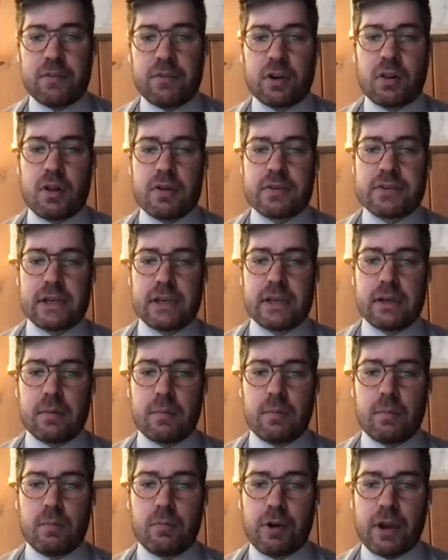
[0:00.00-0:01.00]
closing,
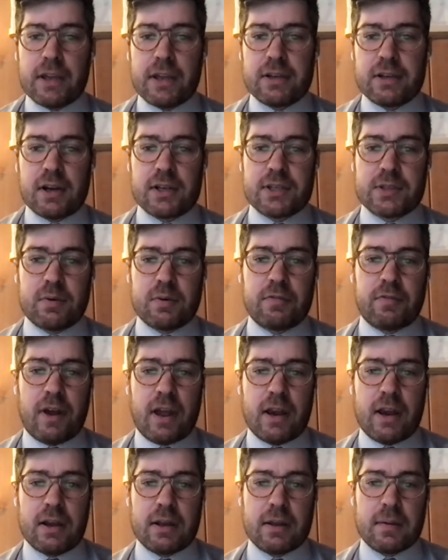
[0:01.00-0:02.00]
Maria talks to a
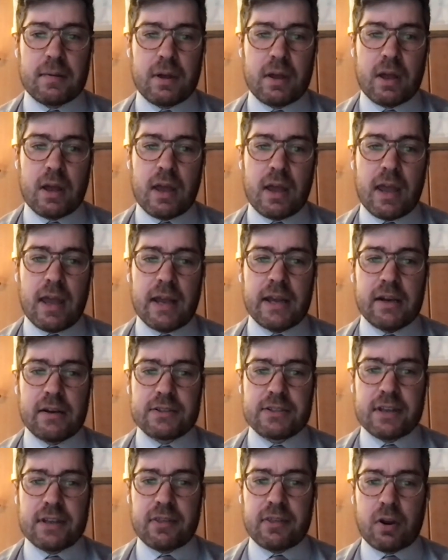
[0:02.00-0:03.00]
friend and hears
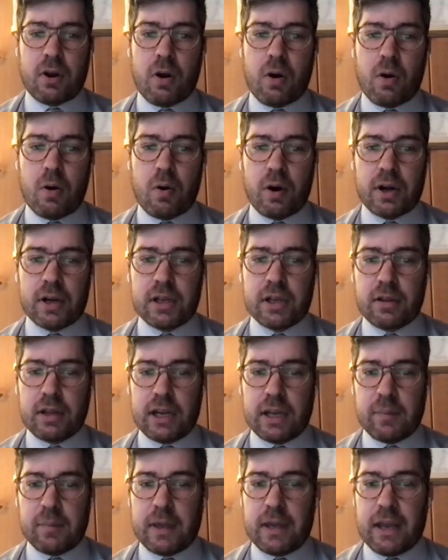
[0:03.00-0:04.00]
that the cohort and
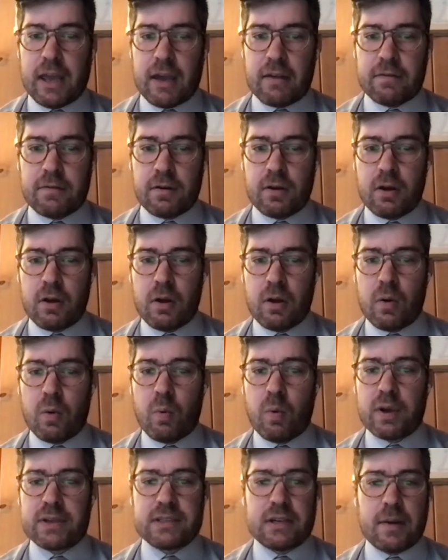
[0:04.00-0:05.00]
cleaning PDF
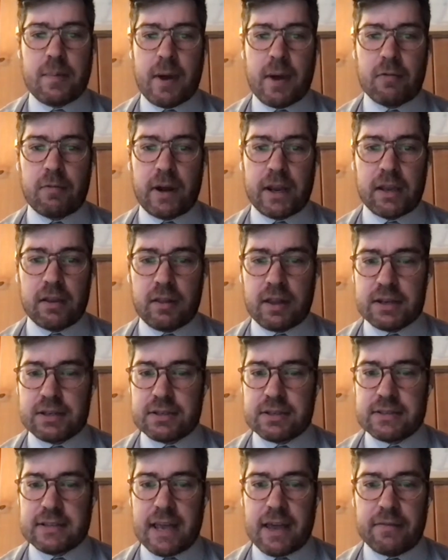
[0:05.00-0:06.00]
wasn't about
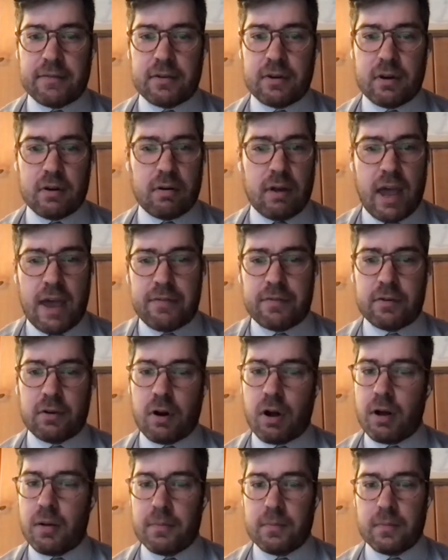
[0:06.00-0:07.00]
regulations after
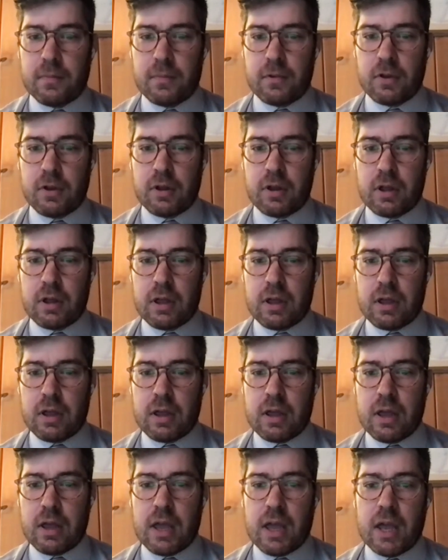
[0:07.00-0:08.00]
all.
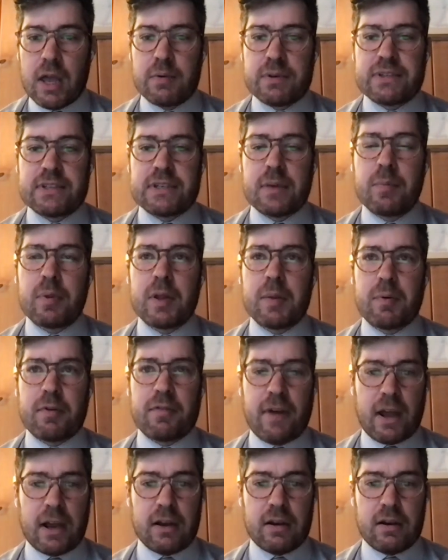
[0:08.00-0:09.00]
It was simply
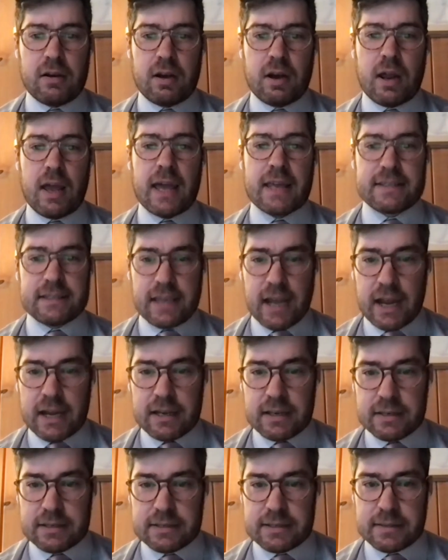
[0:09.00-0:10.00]
provided as
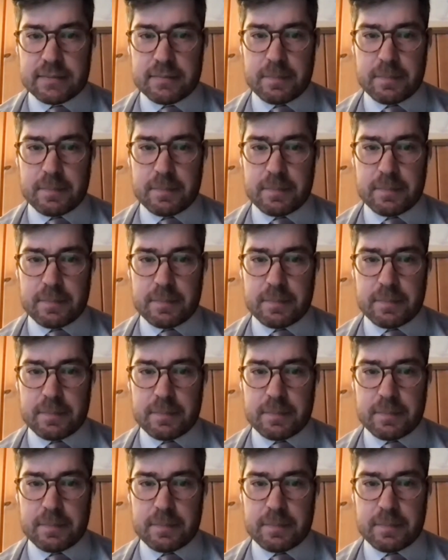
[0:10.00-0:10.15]
guidance.